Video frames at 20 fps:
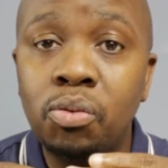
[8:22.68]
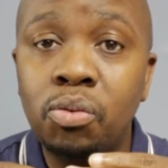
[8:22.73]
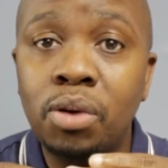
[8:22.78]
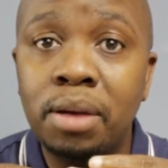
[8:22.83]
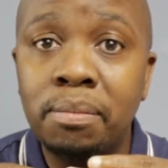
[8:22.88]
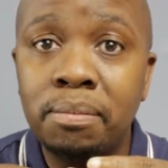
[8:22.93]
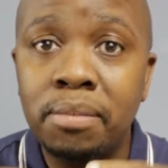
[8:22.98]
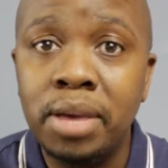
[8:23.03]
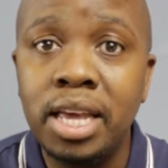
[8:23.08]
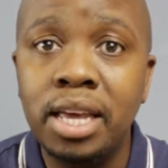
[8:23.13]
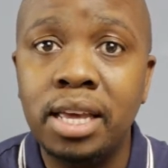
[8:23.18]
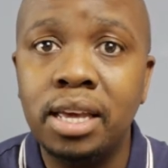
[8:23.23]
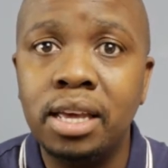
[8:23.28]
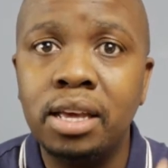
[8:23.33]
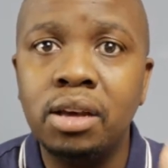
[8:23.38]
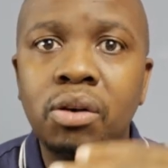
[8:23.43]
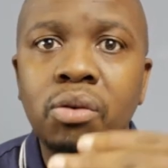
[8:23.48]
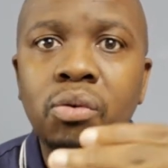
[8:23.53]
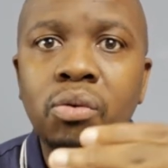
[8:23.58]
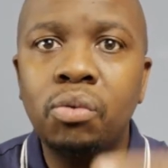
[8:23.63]

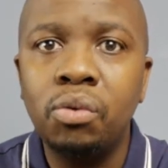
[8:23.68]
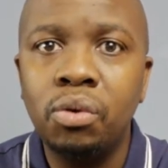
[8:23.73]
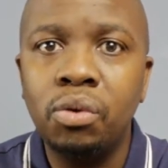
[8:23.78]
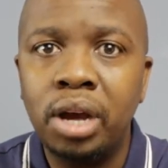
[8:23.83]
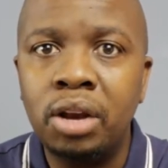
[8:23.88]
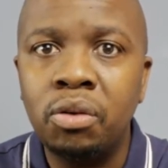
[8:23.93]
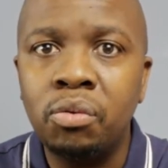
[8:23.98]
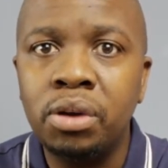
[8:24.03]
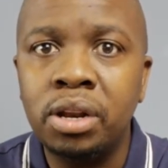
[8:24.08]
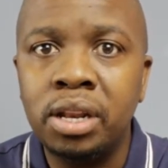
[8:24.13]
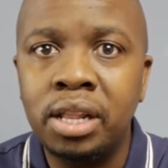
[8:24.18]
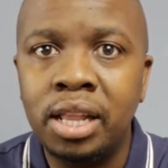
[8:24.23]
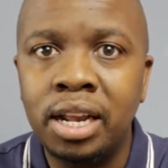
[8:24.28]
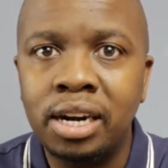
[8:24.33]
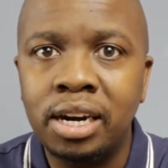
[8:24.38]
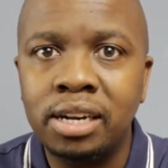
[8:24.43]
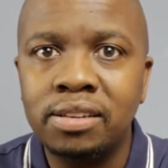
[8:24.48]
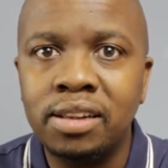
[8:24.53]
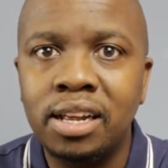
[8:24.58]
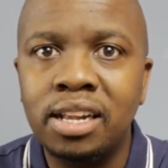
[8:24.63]
making and the
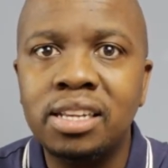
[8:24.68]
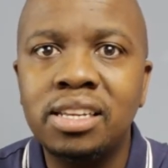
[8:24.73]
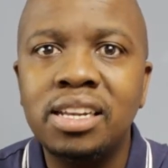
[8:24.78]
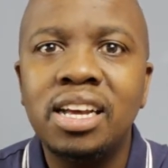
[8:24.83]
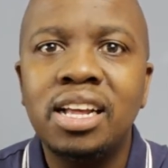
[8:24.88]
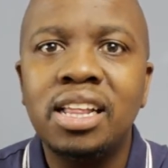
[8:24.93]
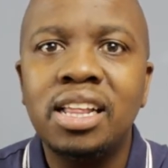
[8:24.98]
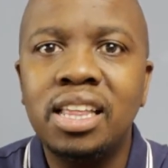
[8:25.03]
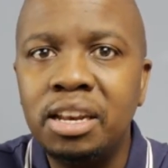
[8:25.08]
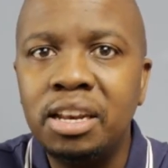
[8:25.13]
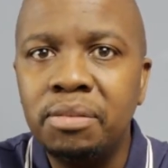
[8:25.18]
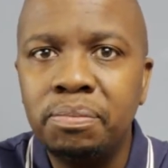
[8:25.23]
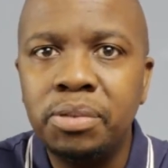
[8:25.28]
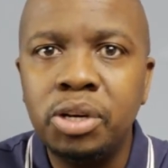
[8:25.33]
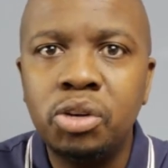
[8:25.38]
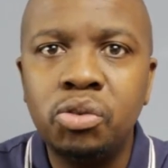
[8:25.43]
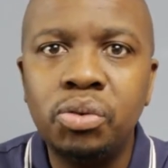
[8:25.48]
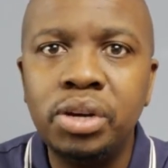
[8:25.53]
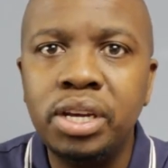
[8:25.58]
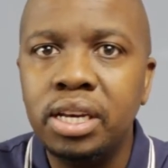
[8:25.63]
result in
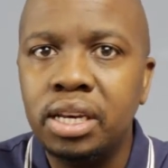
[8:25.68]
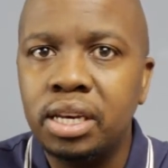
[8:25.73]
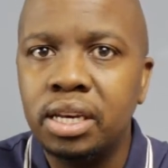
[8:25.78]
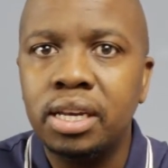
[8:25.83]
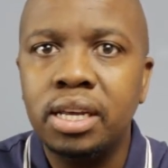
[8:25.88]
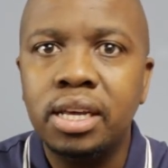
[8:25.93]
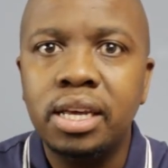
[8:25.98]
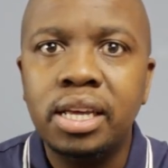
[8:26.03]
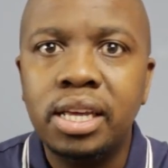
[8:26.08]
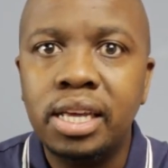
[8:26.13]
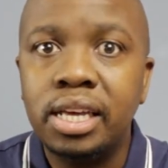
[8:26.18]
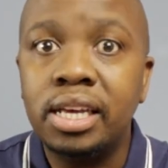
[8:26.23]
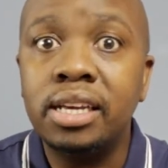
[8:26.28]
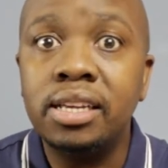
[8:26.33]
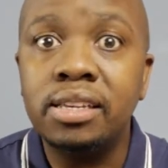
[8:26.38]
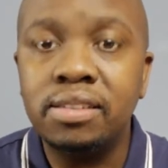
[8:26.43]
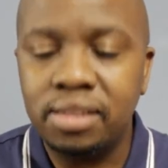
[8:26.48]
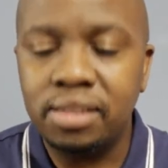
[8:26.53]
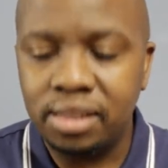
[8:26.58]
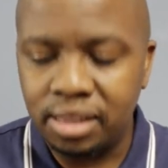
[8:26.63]
between
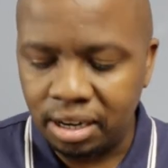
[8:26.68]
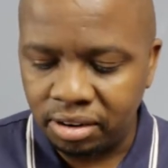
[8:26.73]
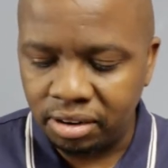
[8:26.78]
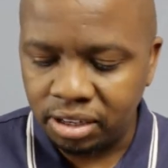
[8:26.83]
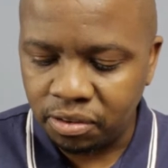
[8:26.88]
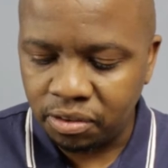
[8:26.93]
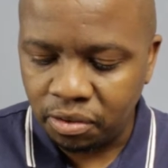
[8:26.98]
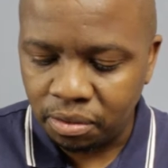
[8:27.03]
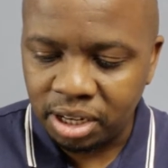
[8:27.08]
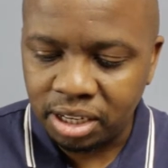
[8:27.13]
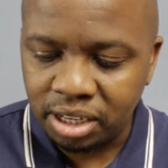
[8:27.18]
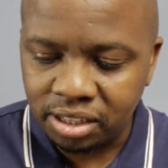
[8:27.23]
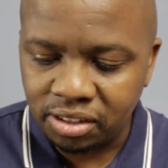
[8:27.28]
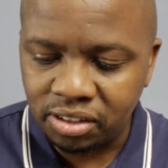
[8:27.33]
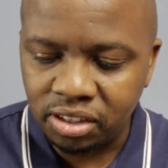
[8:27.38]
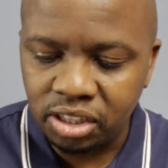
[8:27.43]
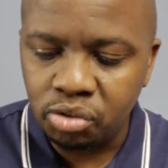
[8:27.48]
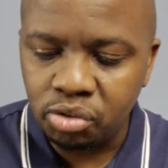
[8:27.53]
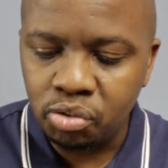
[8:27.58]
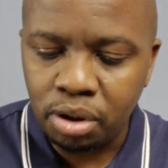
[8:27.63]
is the risk. From the
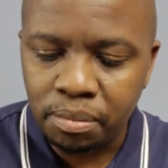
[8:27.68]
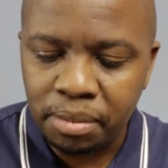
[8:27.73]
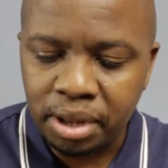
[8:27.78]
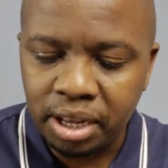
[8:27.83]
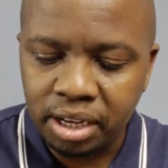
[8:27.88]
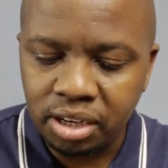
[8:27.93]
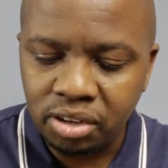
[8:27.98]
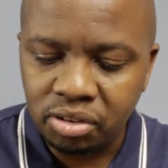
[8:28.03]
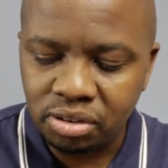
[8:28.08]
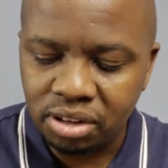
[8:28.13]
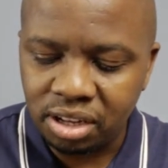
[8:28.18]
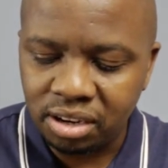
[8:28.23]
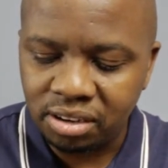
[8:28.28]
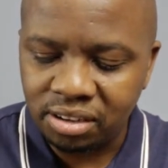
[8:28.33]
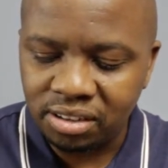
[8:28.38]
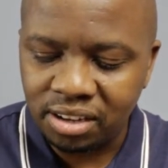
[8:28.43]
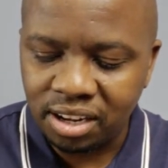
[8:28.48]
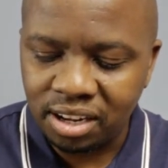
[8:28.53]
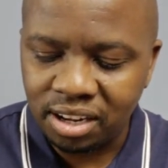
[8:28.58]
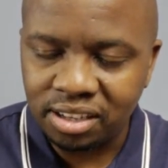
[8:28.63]
decision we're making to the
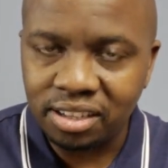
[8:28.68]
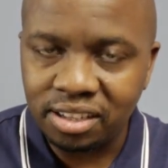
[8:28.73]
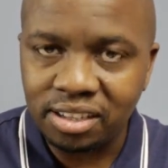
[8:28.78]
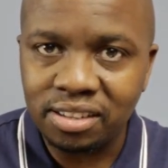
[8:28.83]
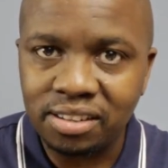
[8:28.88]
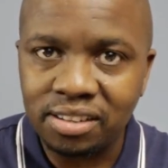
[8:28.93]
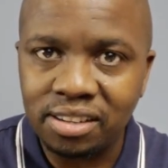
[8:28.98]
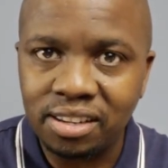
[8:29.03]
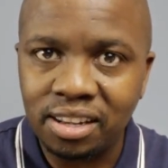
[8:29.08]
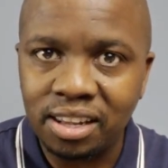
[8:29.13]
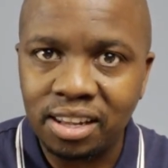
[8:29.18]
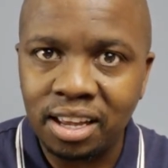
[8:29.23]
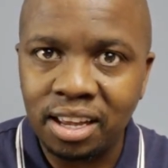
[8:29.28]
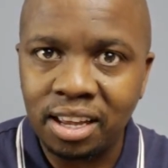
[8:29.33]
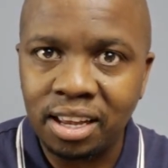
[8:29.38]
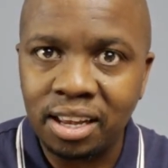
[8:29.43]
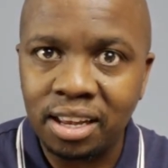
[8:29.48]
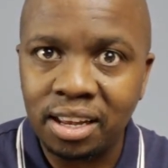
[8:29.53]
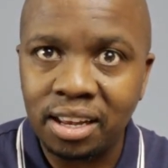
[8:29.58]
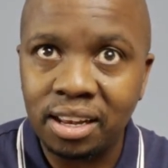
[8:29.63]
result is
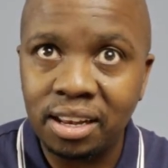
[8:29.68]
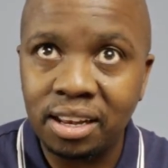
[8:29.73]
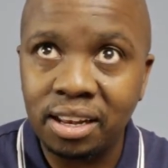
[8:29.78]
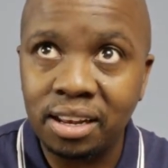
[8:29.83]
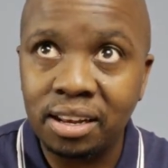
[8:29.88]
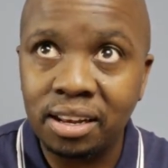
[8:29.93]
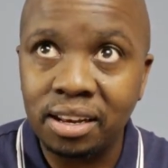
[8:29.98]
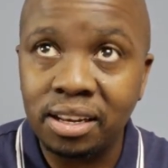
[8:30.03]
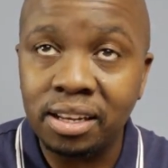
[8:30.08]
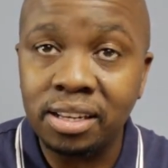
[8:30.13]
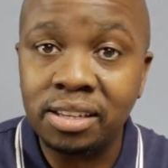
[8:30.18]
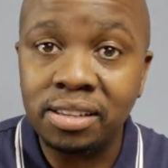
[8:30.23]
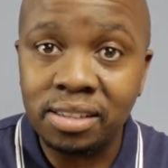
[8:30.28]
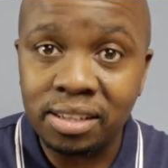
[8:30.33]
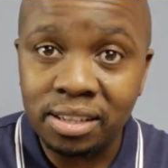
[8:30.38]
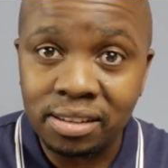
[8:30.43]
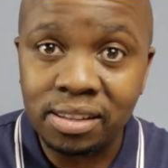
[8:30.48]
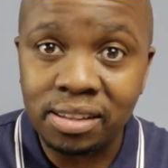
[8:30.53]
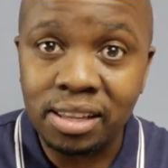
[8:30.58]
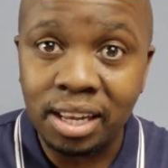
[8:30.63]
the
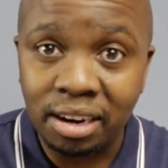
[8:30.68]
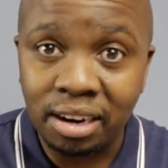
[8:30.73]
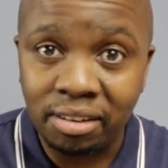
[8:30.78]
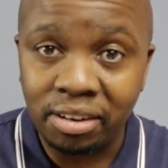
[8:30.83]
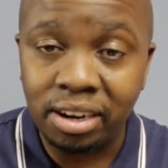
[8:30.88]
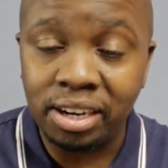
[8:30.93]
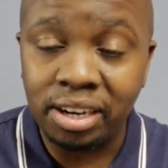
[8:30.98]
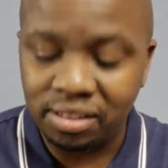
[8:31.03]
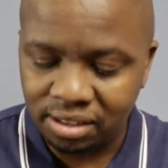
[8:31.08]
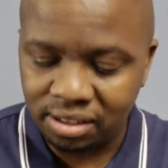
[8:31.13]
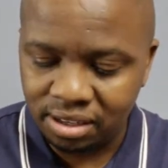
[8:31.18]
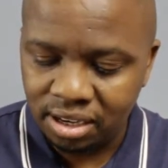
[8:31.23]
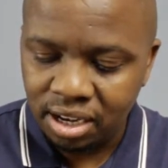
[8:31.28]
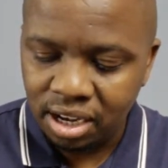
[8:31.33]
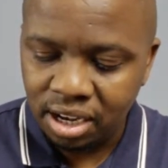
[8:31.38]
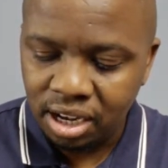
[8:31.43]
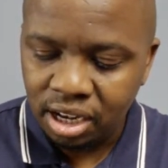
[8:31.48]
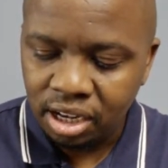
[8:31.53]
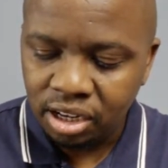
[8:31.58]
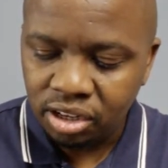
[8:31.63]
risk.
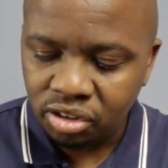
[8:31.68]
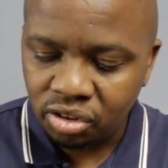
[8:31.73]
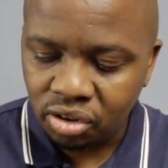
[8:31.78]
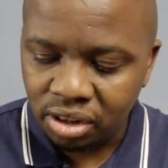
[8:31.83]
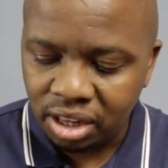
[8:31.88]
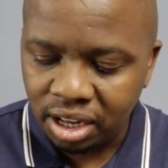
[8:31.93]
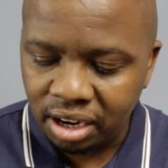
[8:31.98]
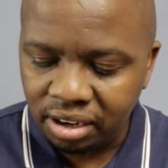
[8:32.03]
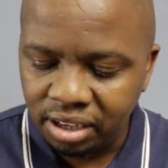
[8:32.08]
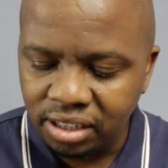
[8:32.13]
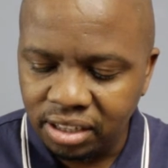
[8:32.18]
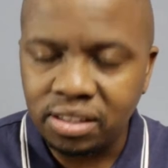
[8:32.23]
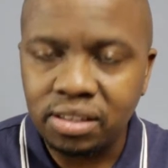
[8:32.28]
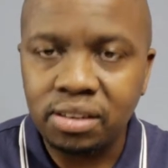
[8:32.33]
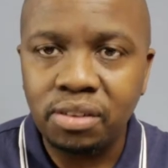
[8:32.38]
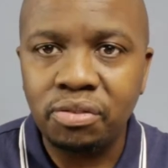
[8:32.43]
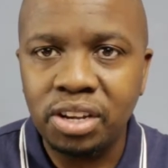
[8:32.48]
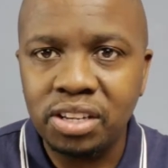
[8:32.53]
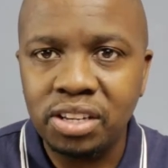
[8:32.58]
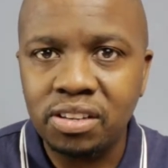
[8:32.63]
So the risk
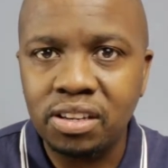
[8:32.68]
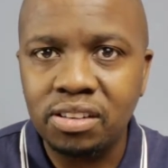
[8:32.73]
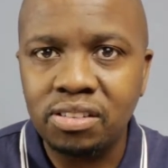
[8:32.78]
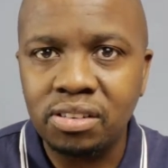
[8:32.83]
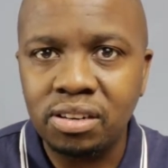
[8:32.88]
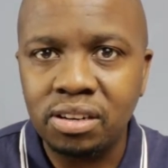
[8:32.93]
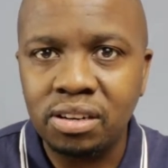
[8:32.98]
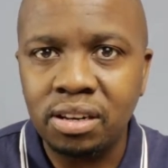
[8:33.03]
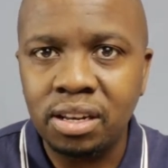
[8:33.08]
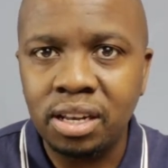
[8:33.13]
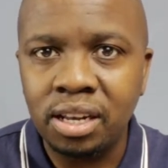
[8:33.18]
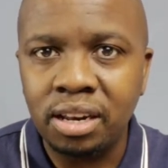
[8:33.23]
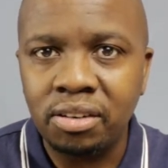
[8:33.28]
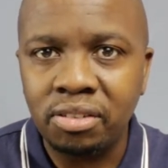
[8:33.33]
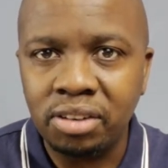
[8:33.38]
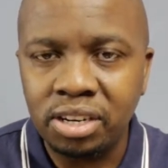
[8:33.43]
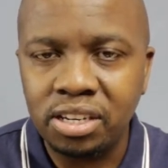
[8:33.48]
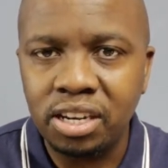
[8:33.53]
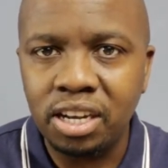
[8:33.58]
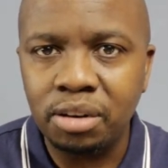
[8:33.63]
versus
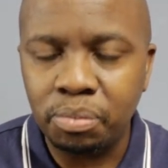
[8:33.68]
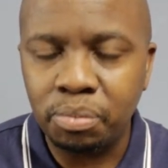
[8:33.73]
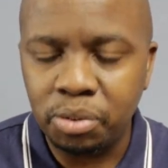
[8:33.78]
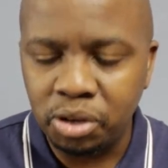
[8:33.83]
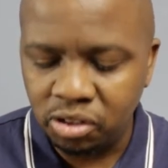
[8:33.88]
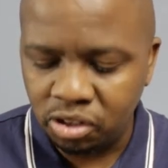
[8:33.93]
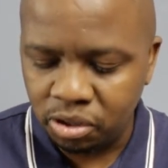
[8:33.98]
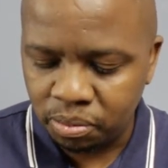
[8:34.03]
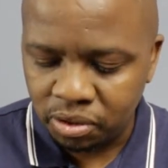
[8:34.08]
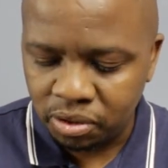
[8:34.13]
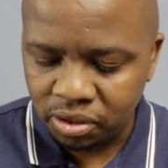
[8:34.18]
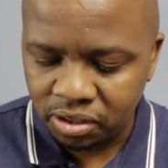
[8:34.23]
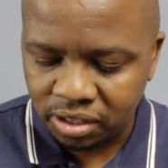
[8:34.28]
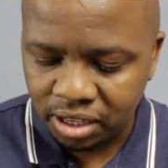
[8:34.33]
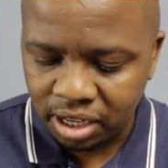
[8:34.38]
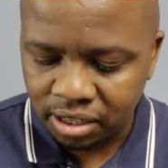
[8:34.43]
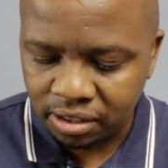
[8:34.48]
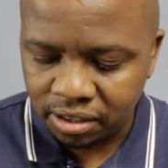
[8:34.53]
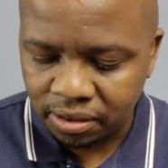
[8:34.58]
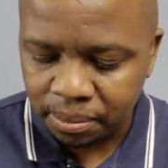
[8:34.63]
return principle
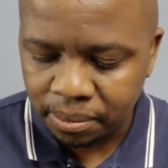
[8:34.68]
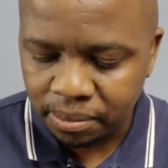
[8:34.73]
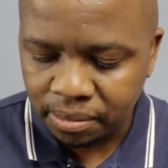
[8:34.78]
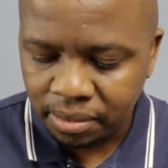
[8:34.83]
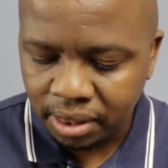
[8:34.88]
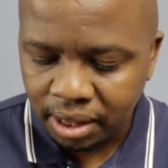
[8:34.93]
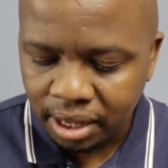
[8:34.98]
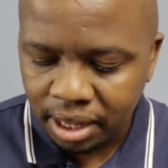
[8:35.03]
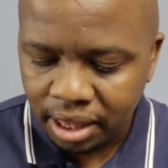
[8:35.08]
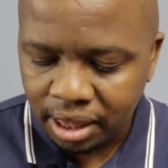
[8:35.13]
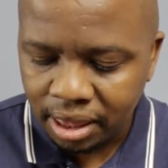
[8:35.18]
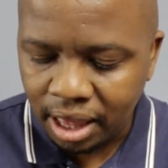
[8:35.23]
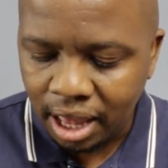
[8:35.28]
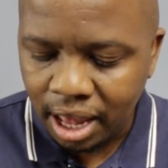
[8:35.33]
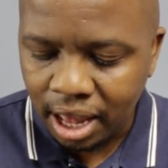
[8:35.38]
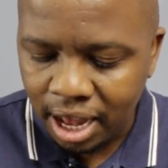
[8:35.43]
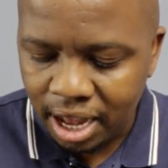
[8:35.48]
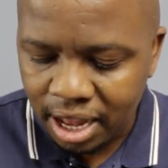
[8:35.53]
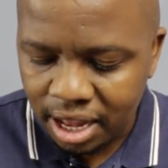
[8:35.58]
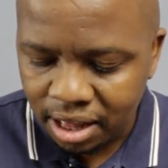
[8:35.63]
says the
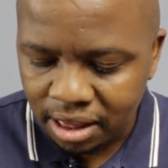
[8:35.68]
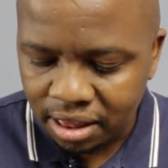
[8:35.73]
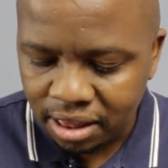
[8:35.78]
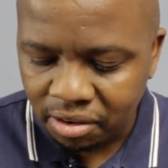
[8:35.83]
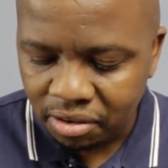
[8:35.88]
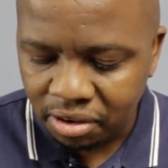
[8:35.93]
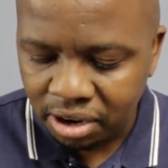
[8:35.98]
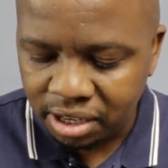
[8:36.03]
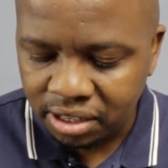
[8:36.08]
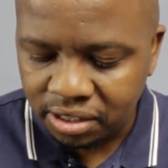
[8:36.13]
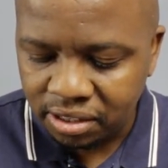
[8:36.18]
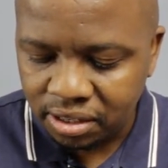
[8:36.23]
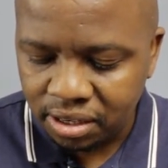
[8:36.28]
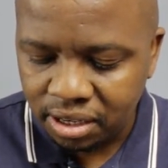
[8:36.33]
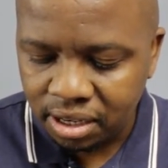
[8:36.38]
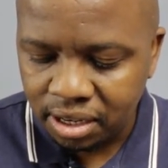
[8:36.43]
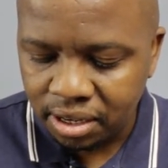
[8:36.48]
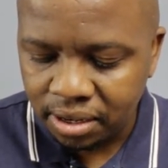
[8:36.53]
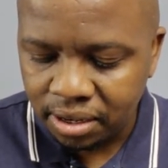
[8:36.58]
higher the risk,